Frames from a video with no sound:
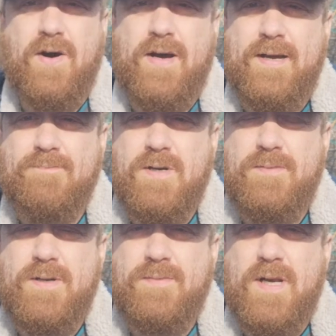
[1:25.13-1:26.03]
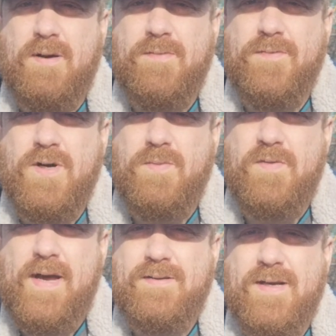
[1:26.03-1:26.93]
I am coming up the allotment for a couple
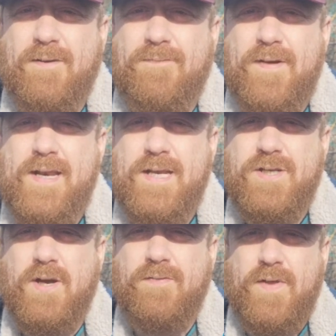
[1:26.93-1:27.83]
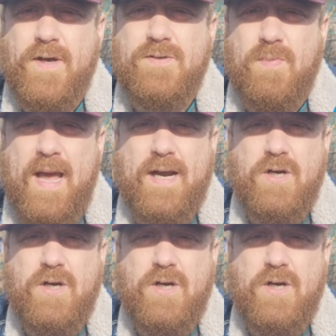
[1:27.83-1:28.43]
of hours. I'm going to finish off those black